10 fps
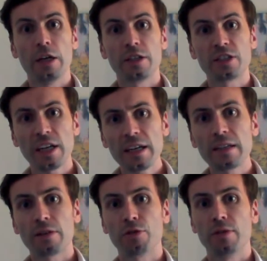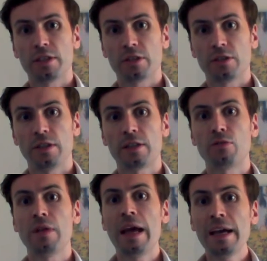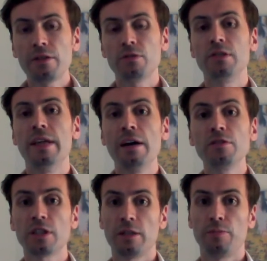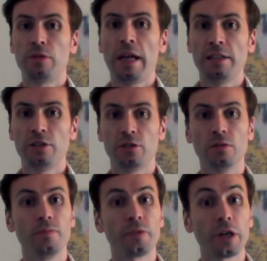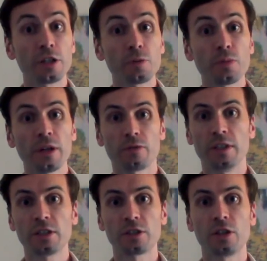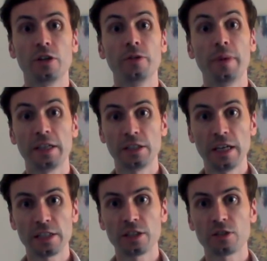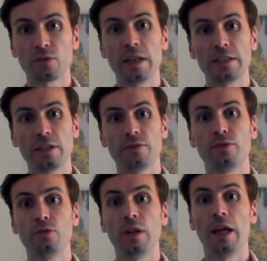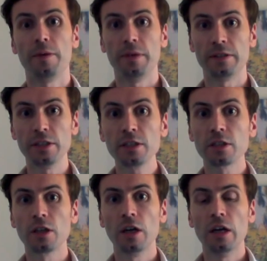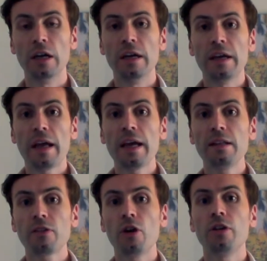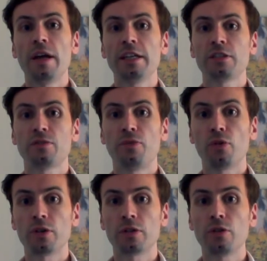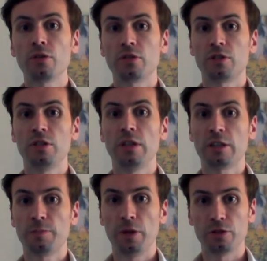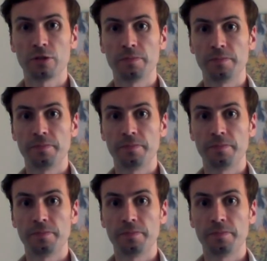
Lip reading: The secondary risks that could add to the downside potential are spread risks on the matching assets relative to the liabilities and unhedged foreign currency exposure.